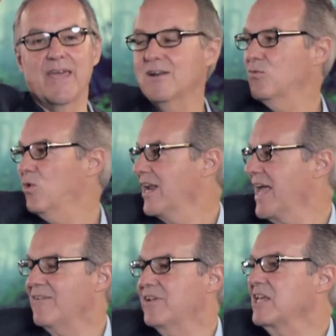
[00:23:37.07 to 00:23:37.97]
didn't want to
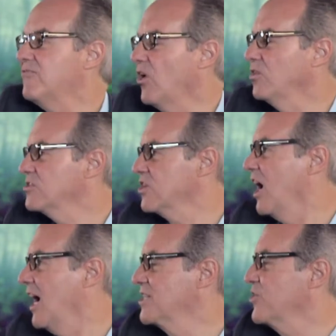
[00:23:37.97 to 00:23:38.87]
have any false
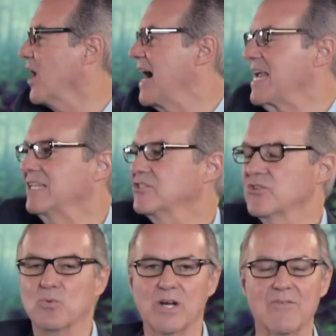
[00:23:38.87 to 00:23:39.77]
gods or idols or
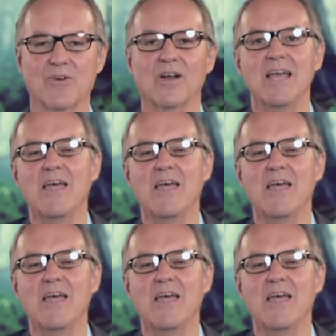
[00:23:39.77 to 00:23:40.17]
whatever.